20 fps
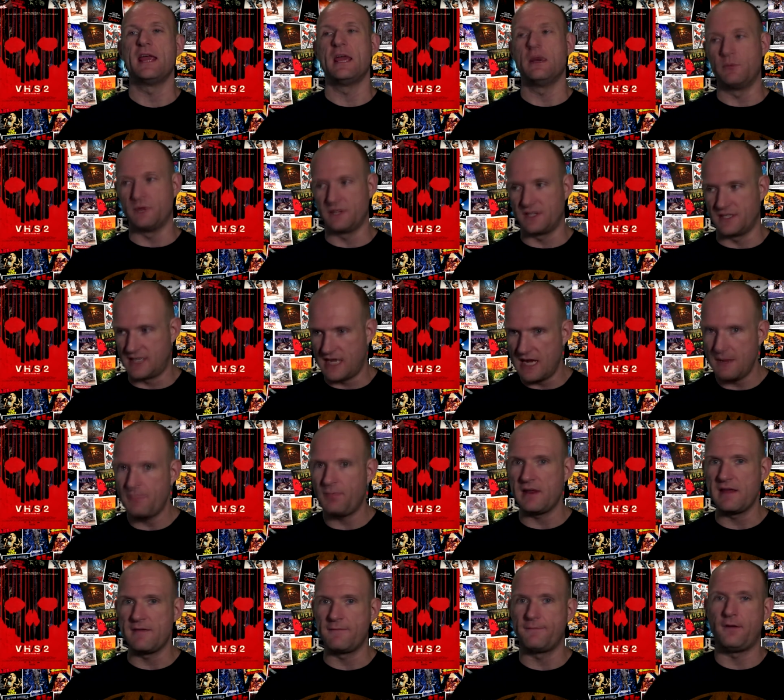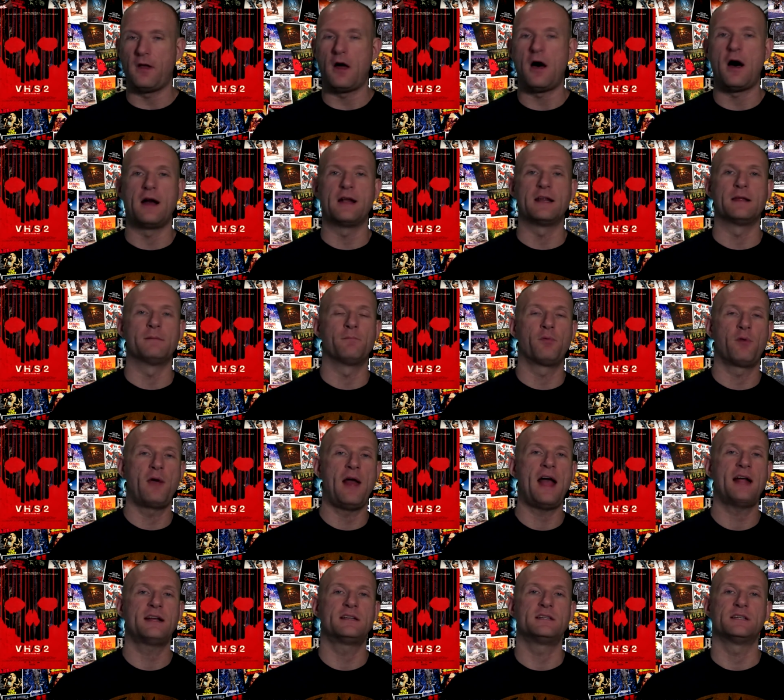it was deeply flawed in
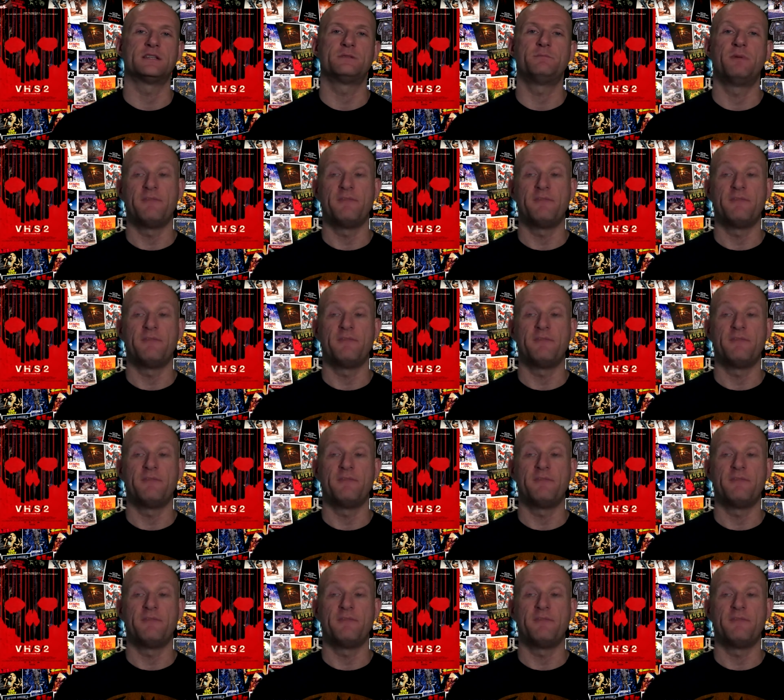practice.